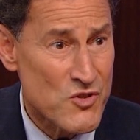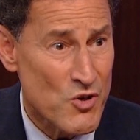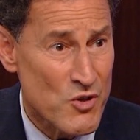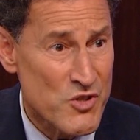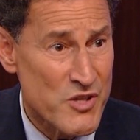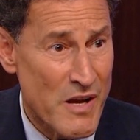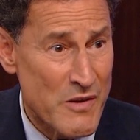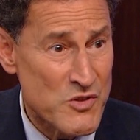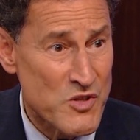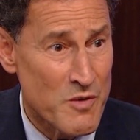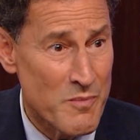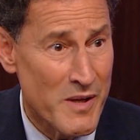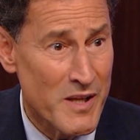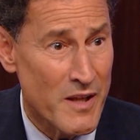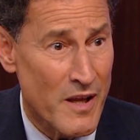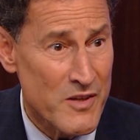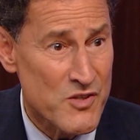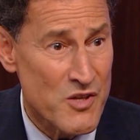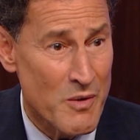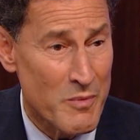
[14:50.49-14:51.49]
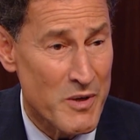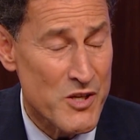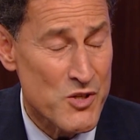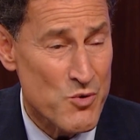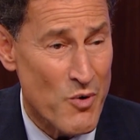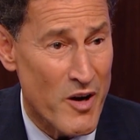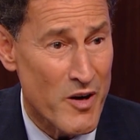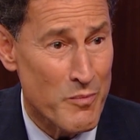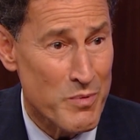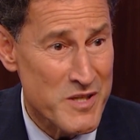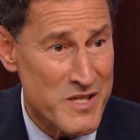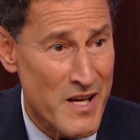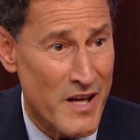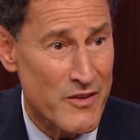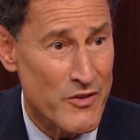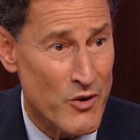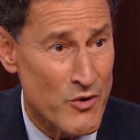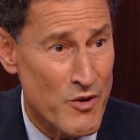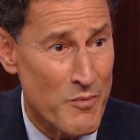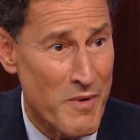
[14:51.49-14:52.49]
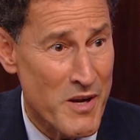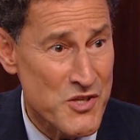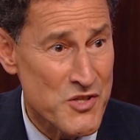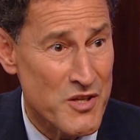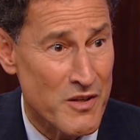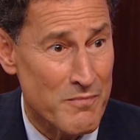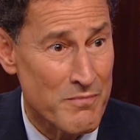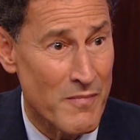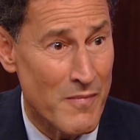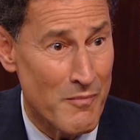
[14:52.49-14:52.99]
sure sounds to me like somebody's trying to protect their domestic